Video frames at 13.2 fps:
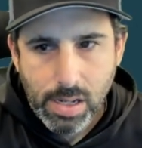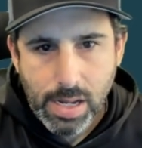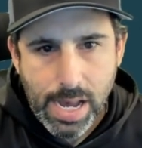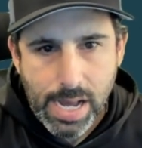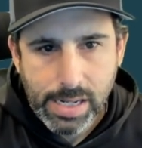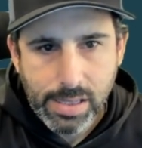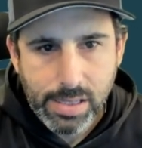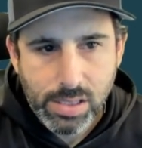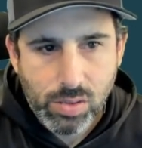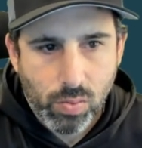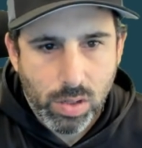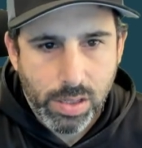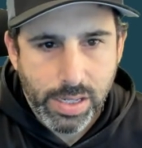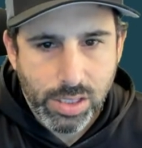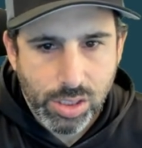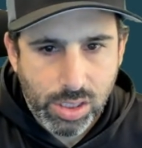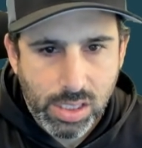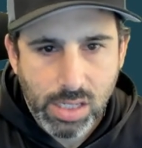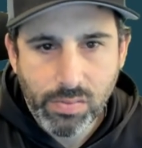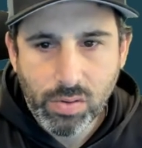And in this one, they just
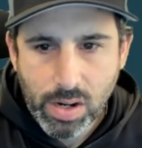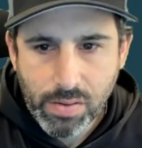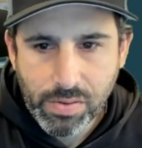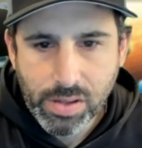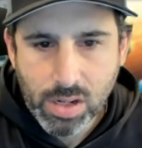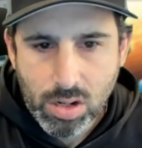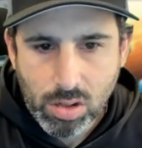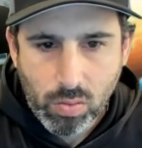give you everything all at